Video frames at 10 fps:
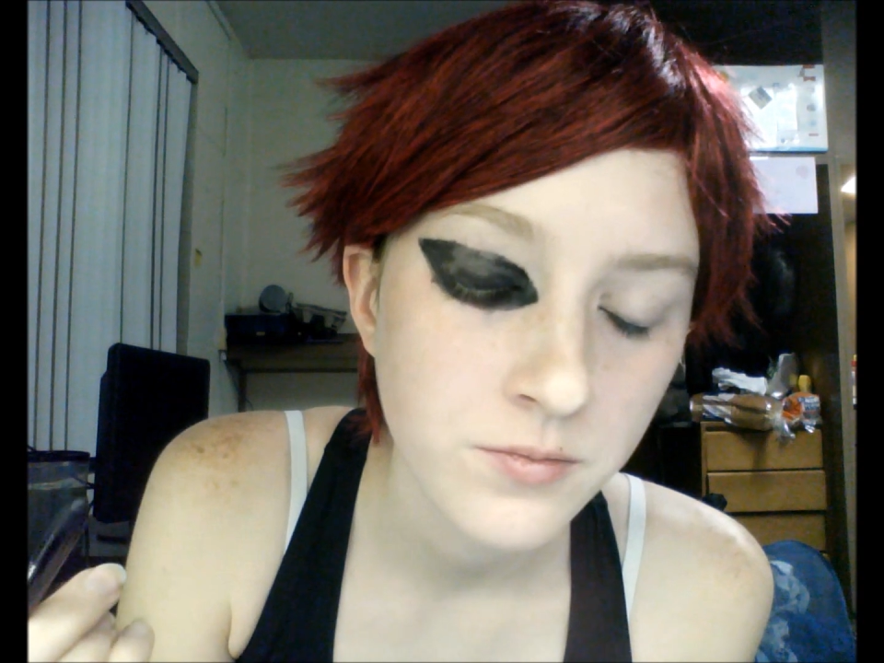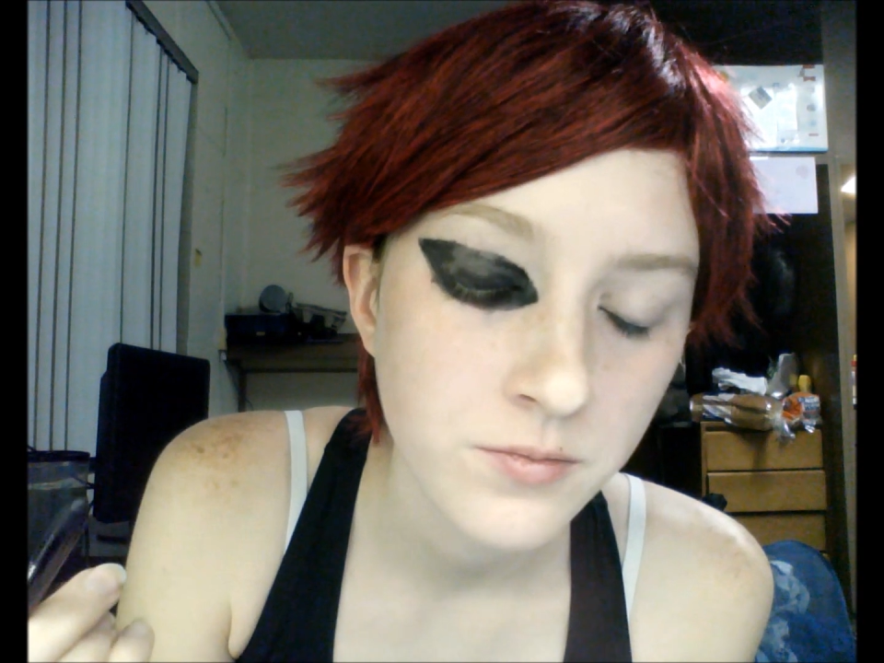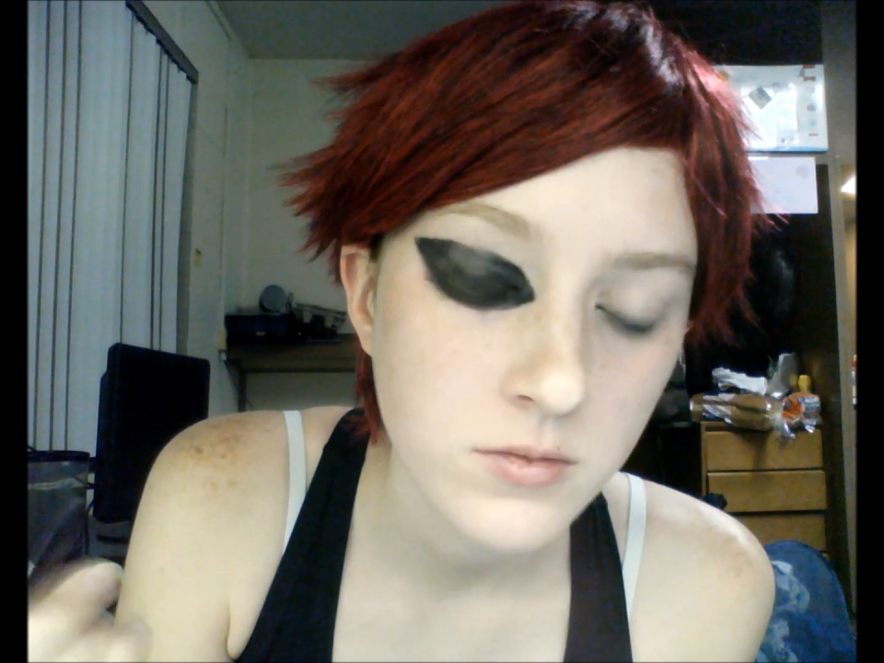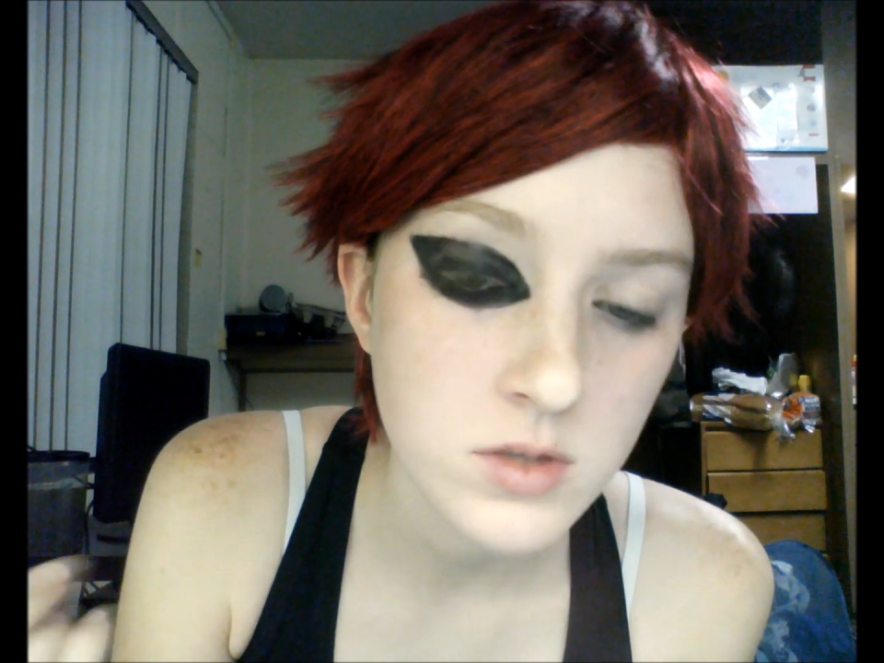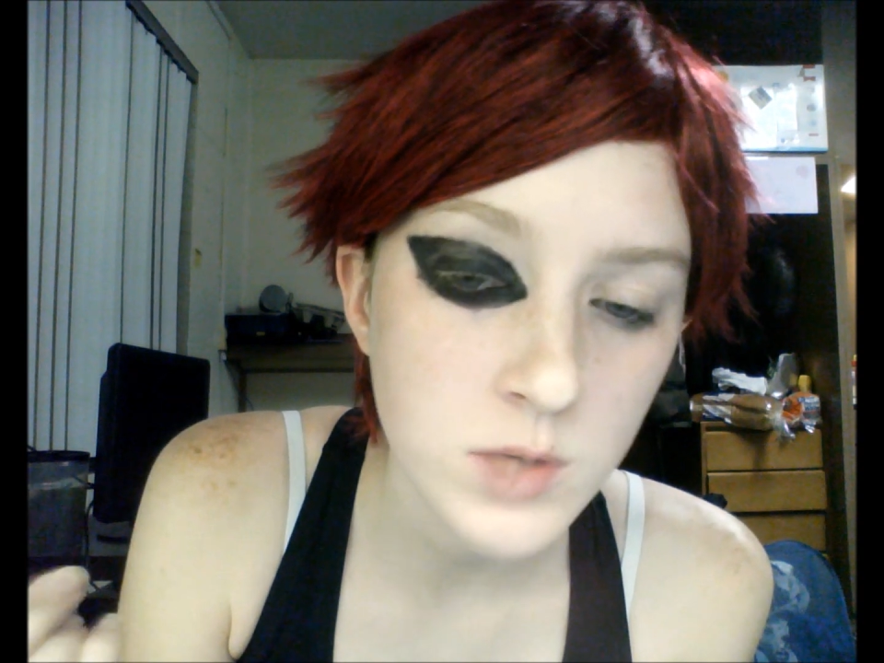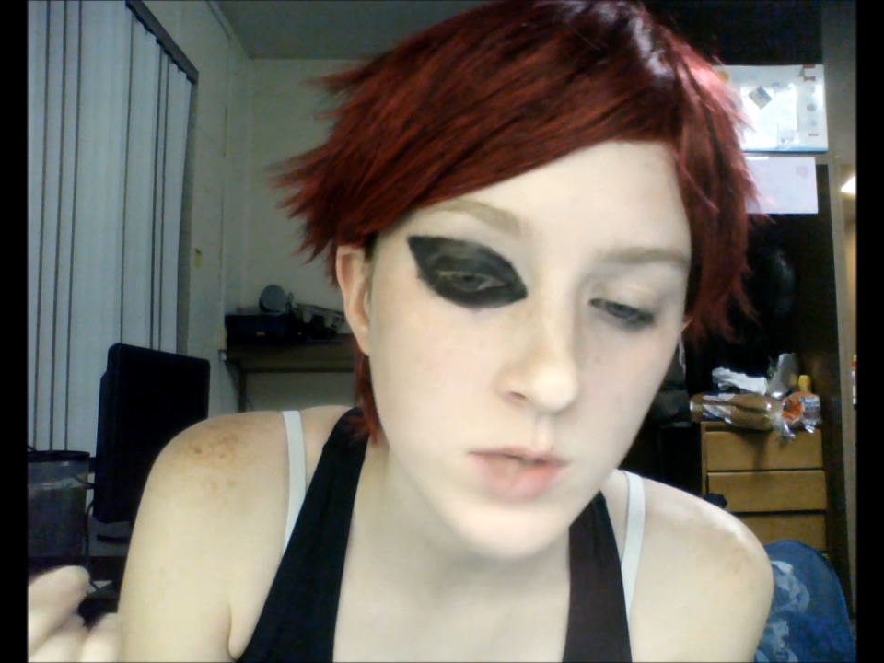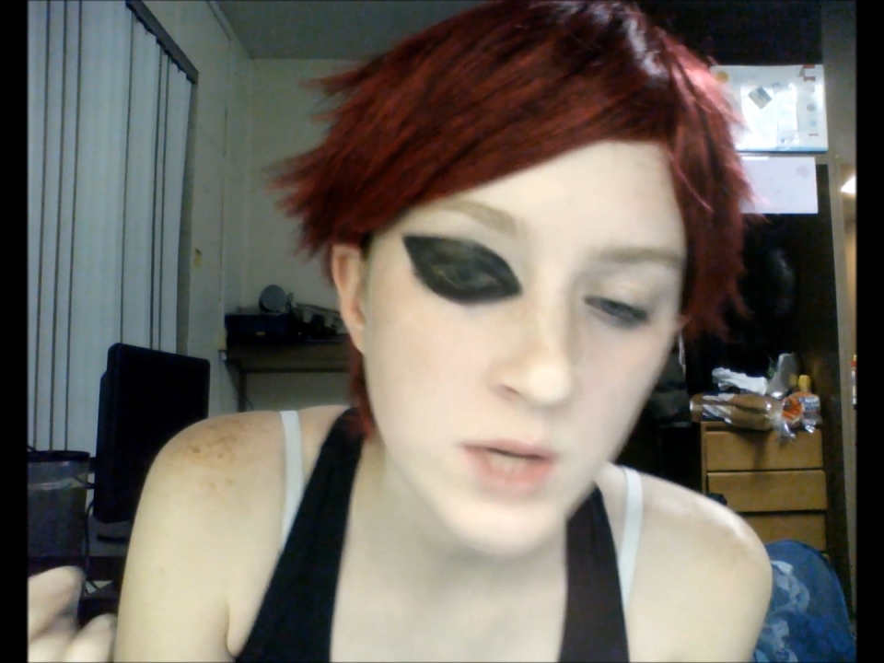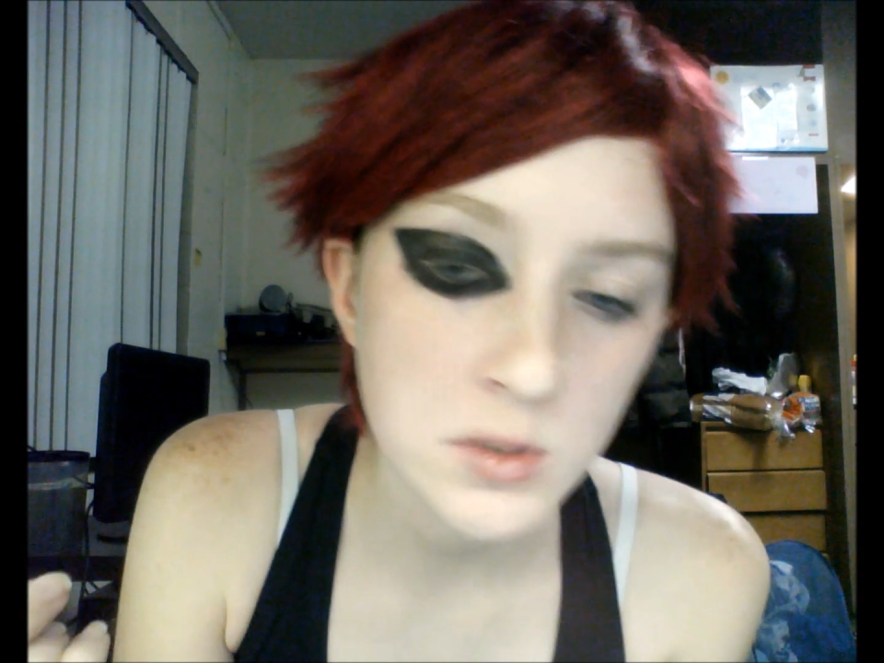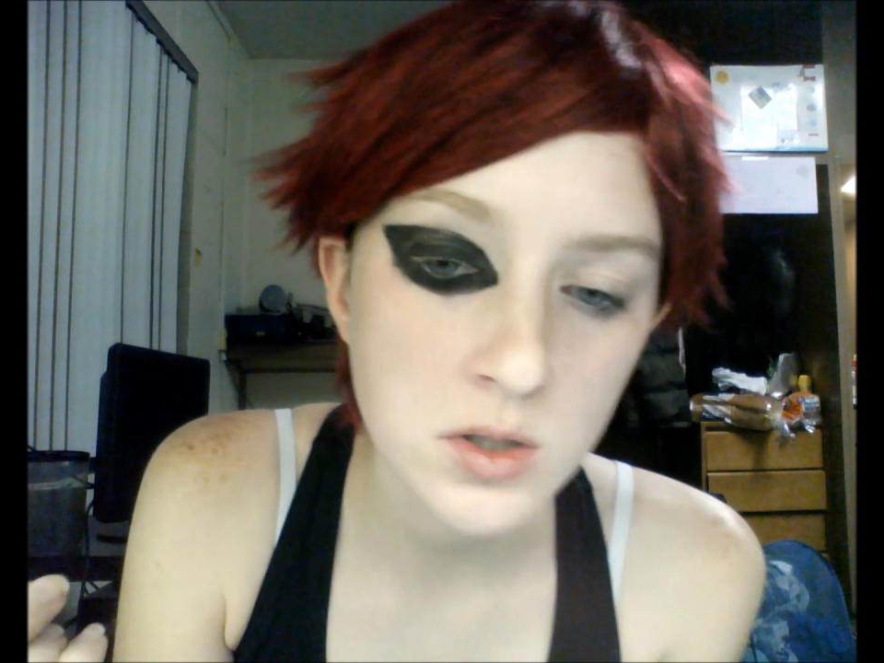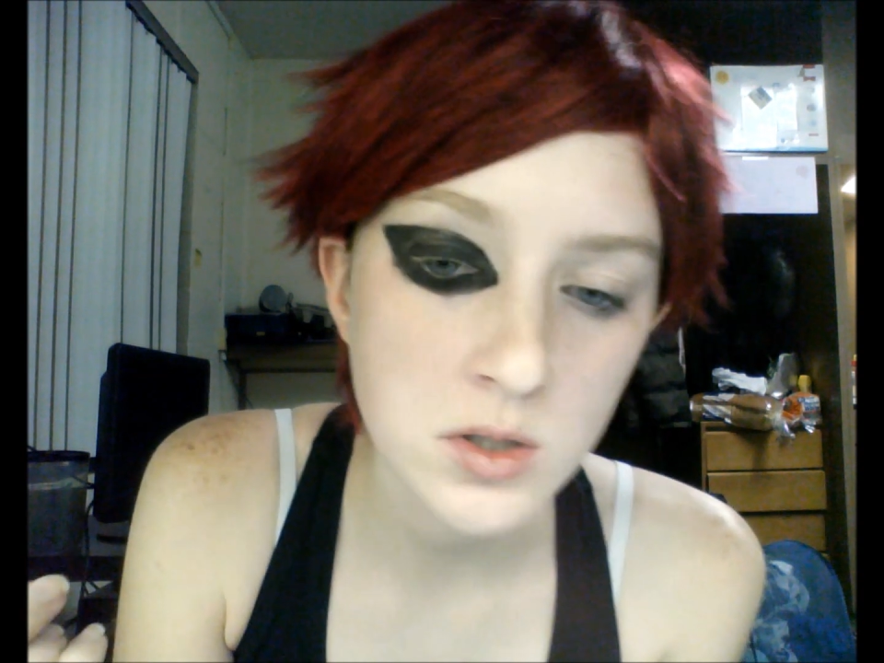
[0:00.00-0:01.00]
sometimes
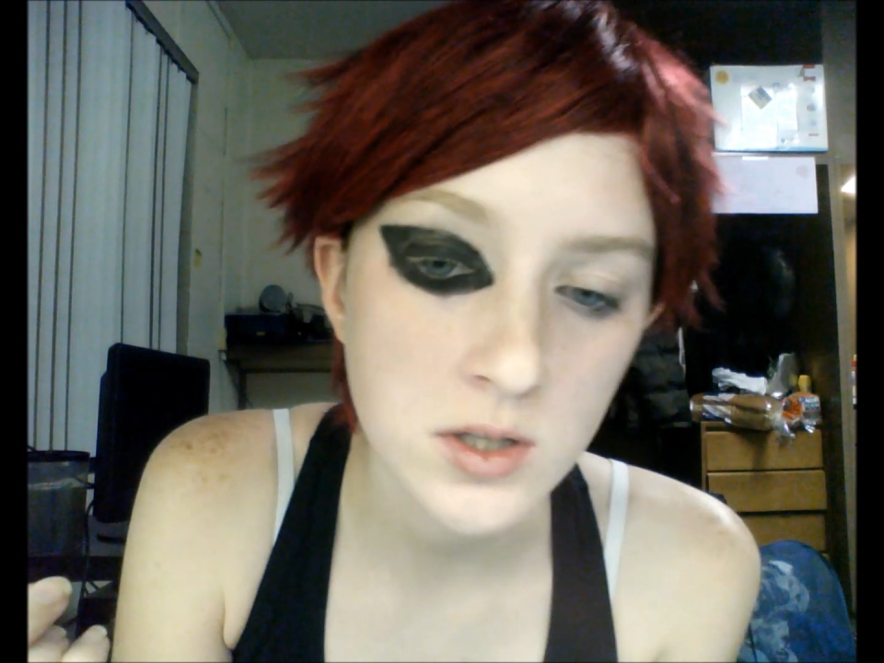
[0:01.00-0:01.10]
it's hard to